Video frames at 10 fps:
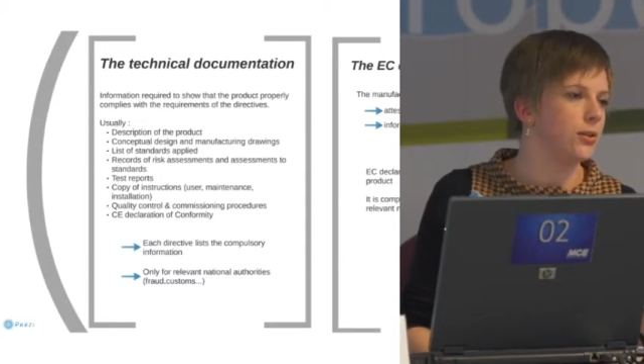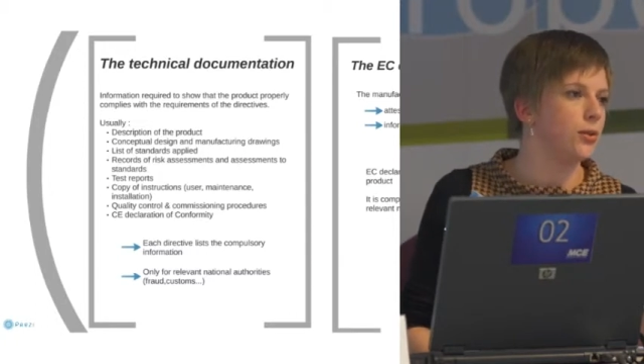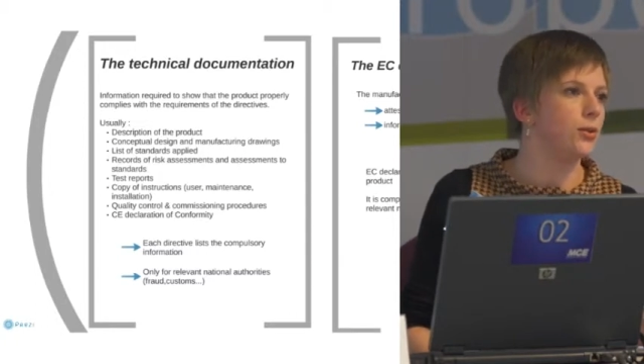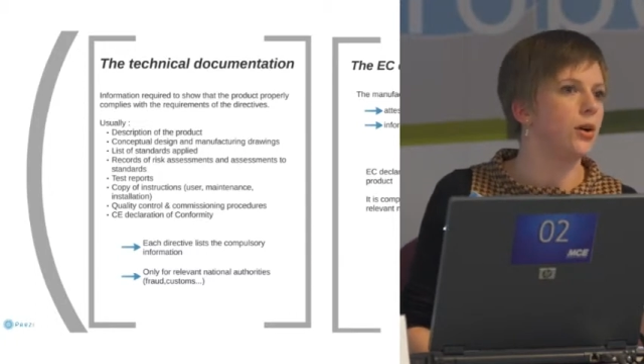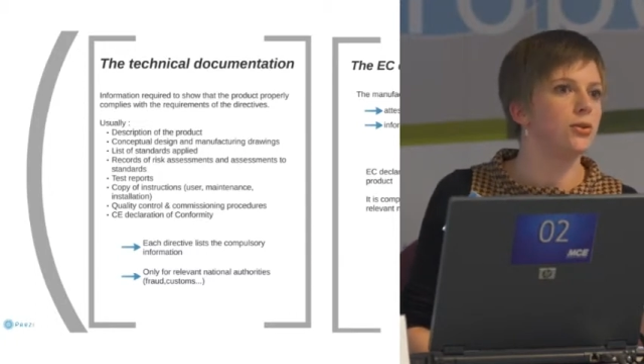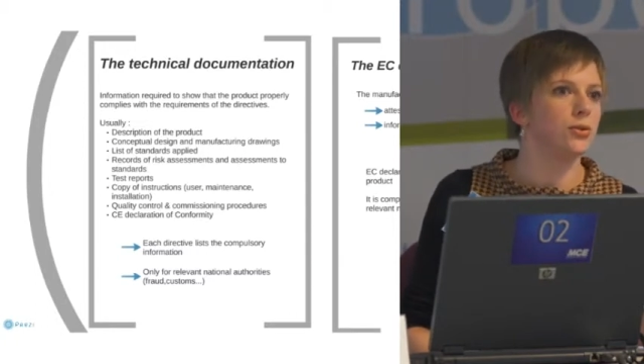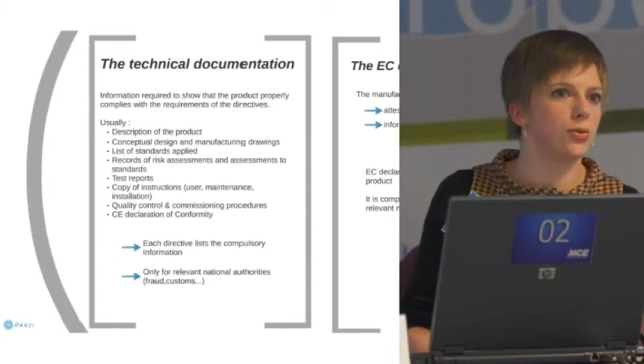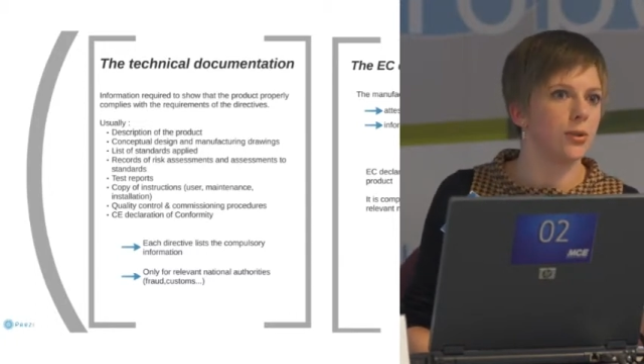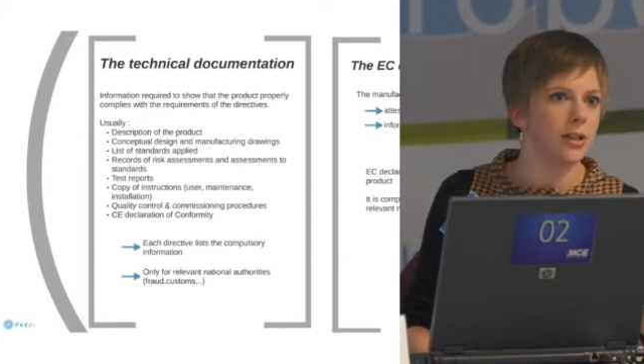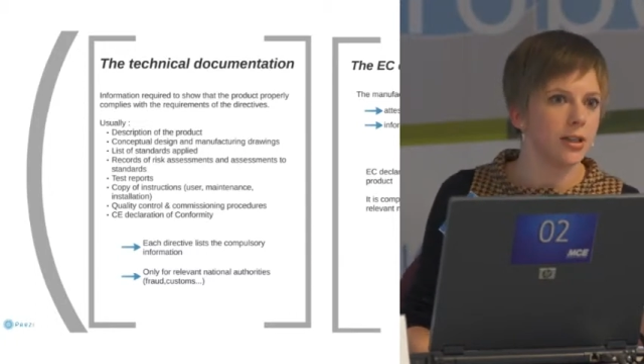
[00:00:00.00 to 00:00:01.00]
If you know how to
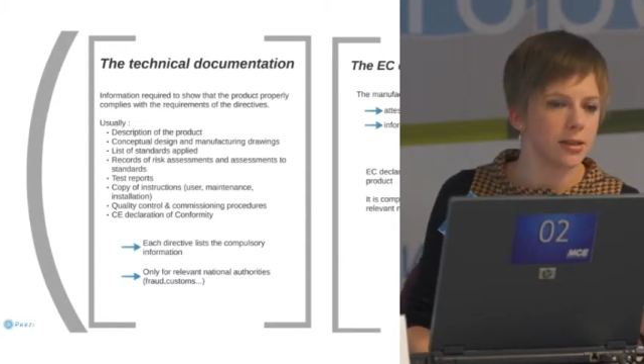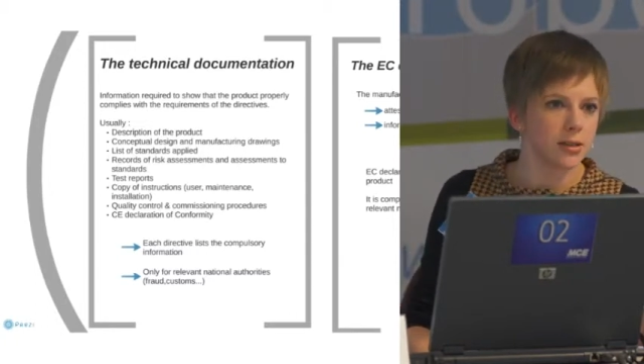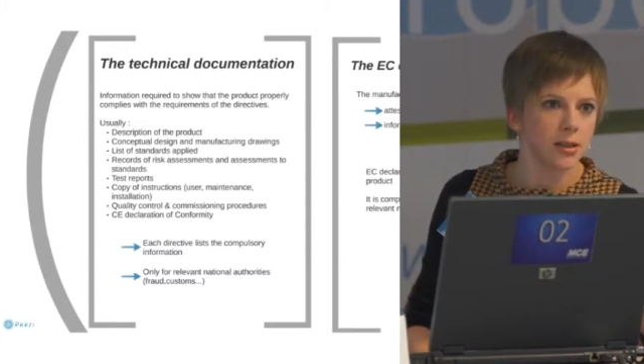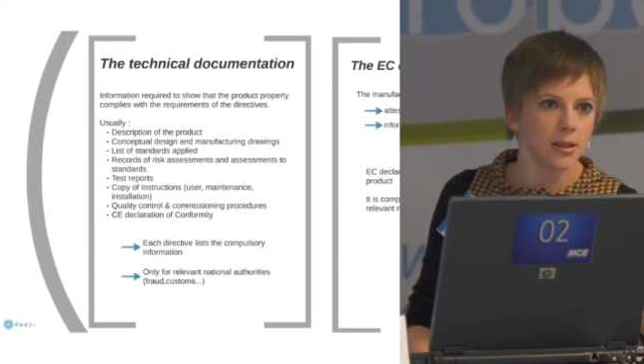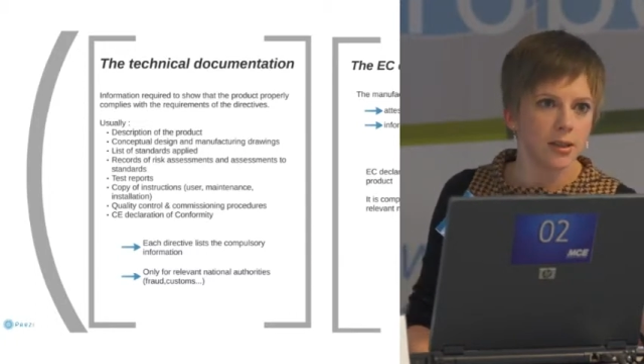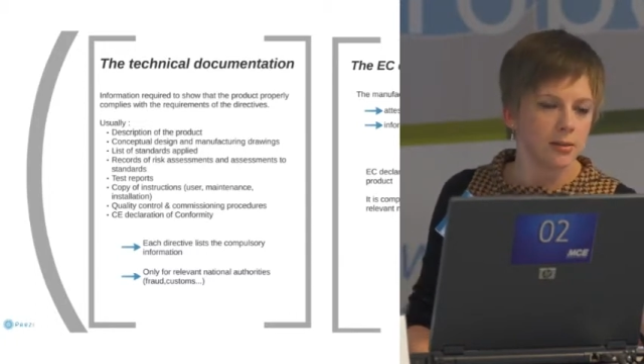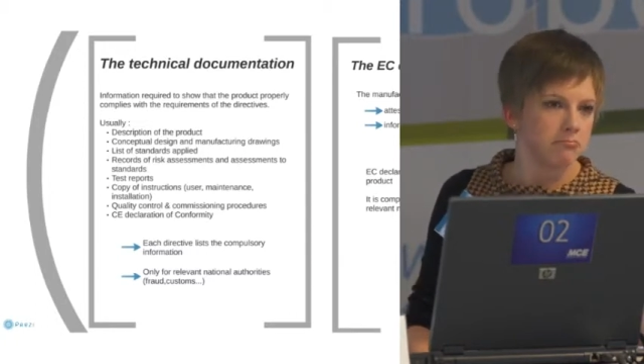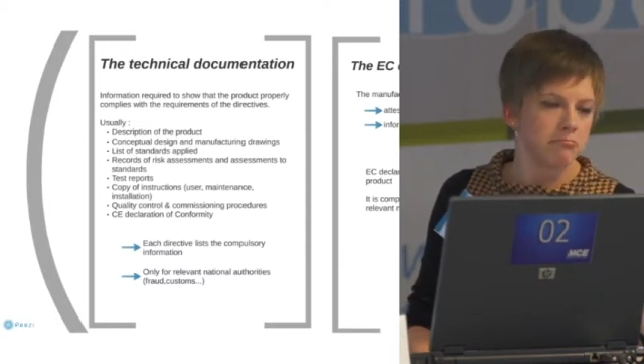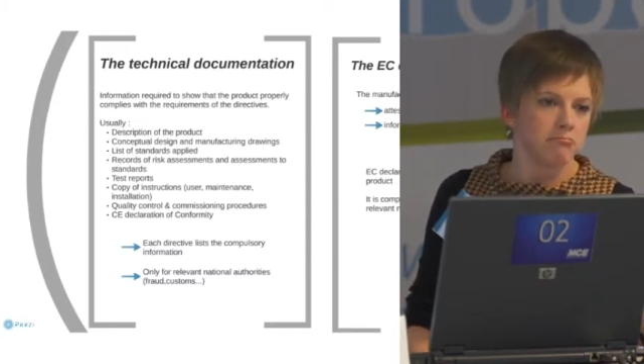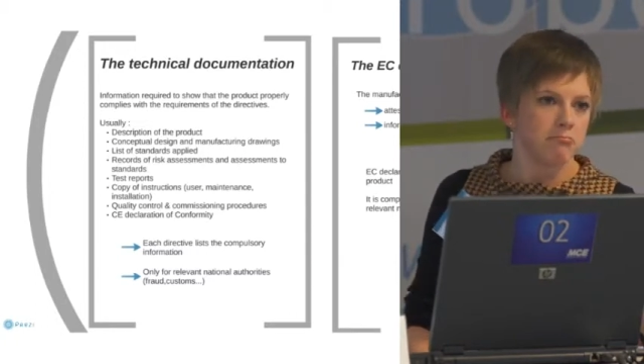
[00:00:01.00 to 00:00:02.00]
read it,
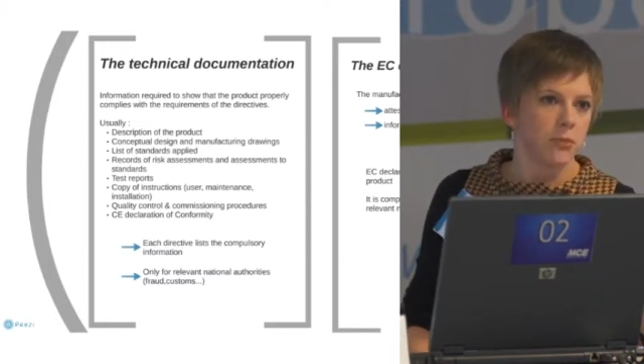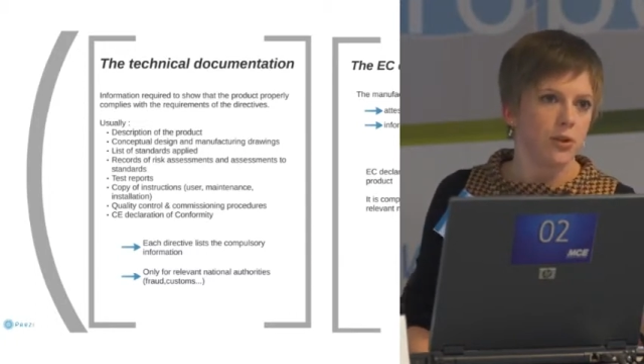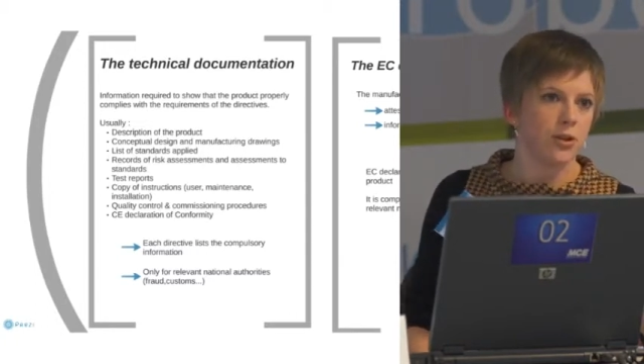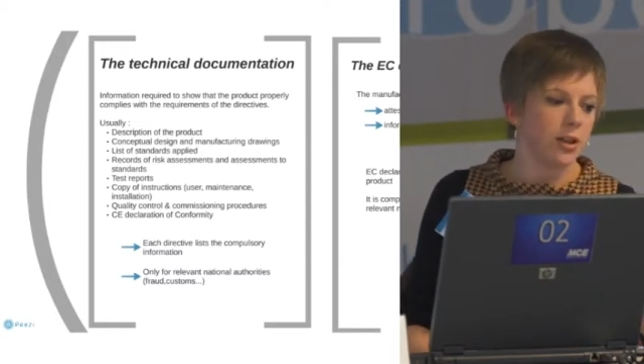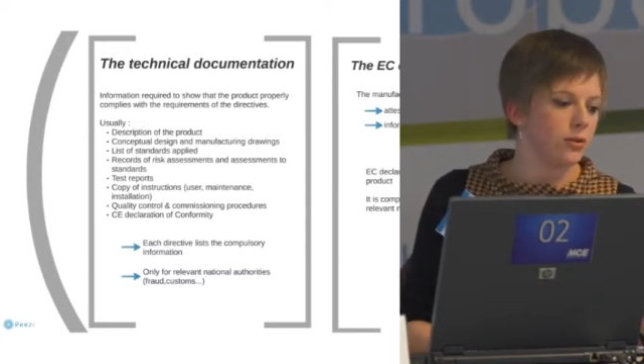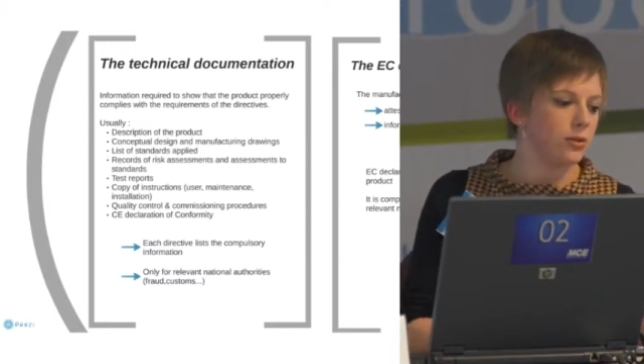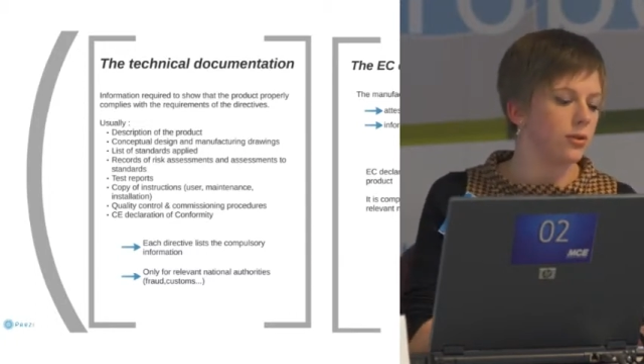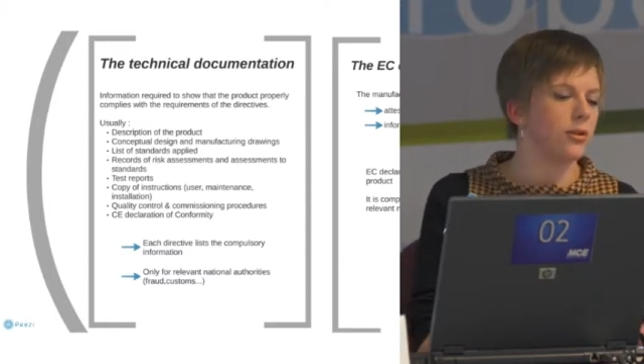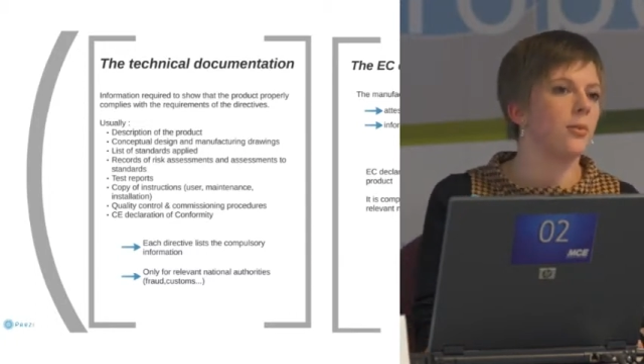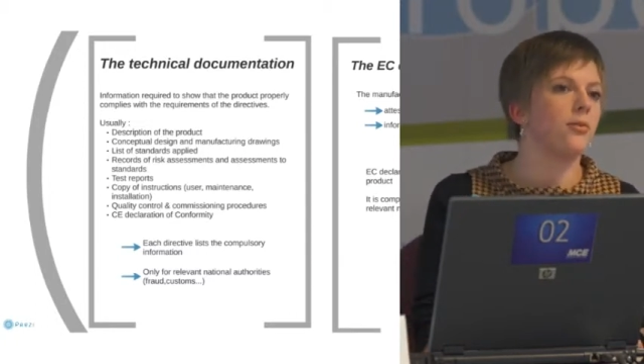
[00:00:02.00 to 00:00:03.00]
you can do
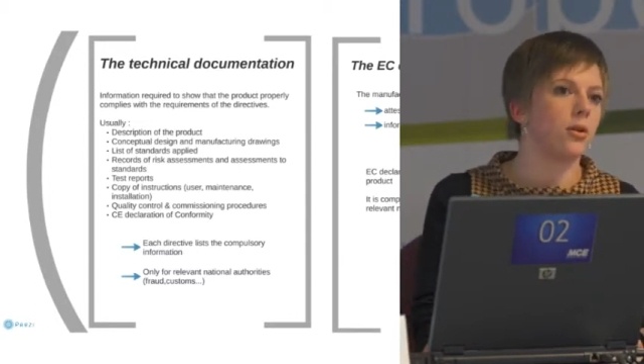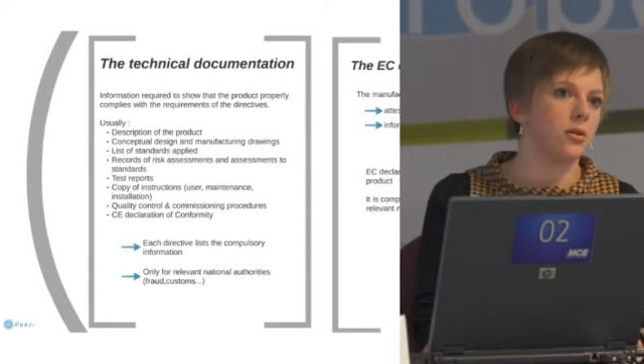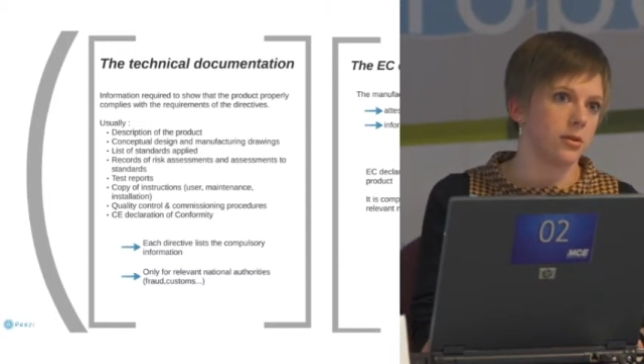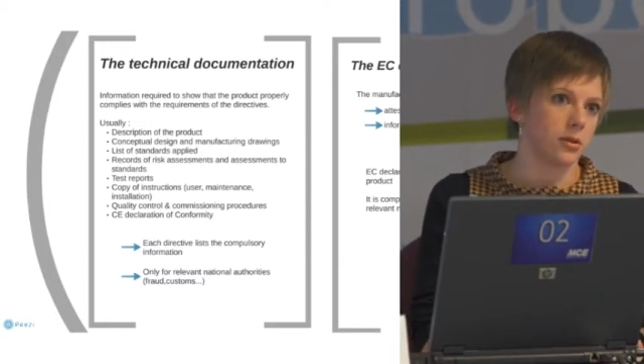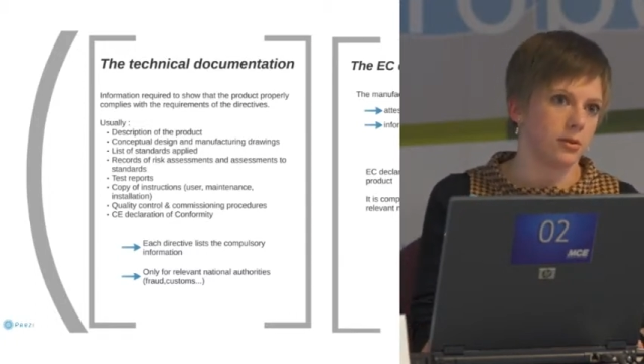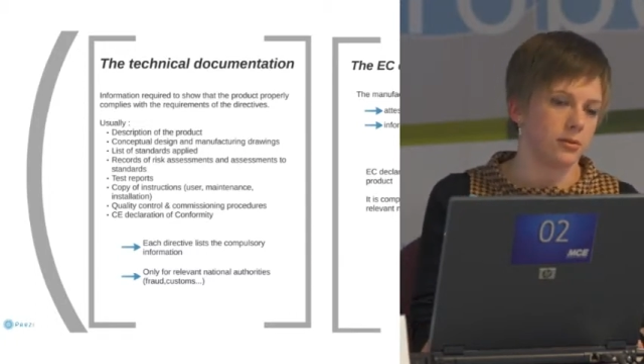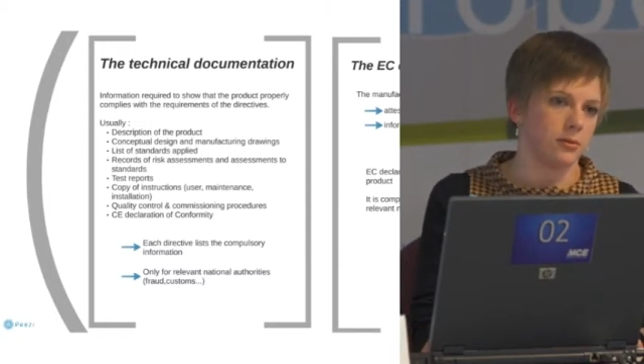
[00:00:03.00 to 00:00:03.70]
the same products.